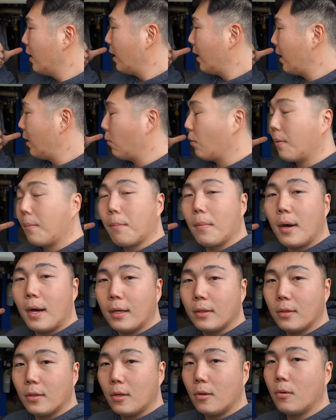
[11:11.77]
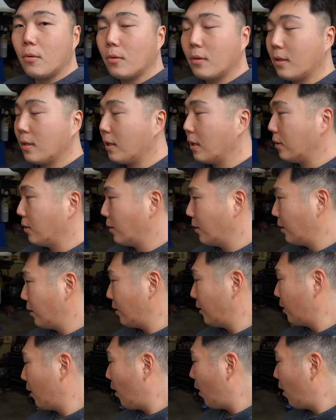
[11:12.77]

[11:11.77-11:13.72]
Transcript: And when Mondo gets